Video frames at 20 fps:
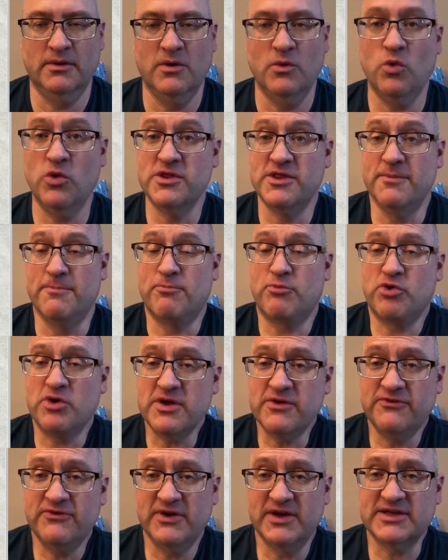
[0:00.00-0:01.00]
With a
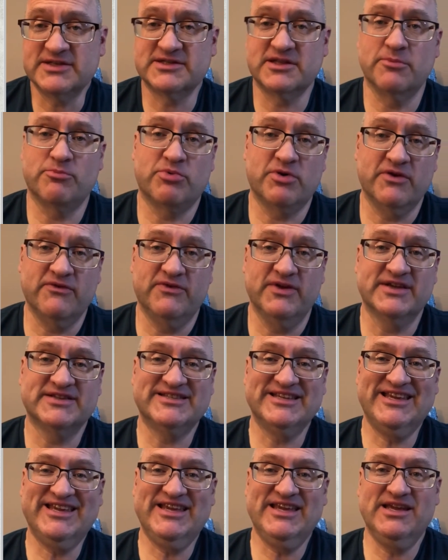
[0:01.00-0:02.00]
prefix, the
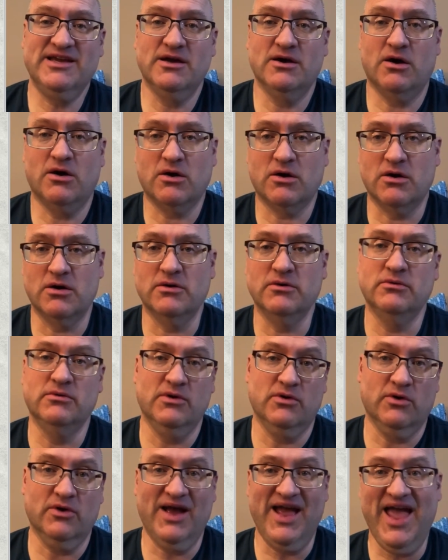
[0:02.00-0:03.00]
prefix er,
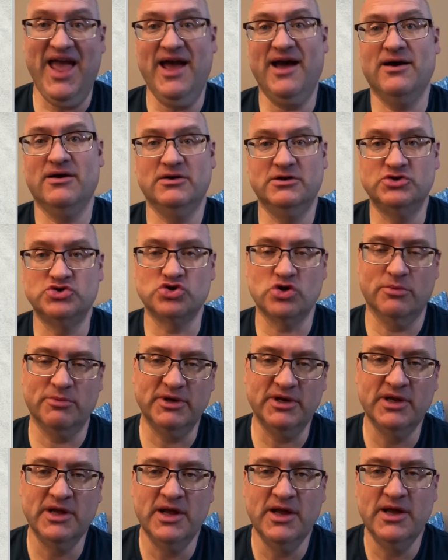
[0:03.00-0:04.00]
or er in
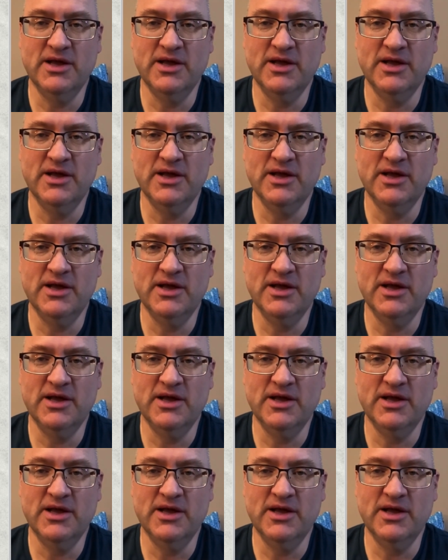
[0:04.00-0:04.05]
German,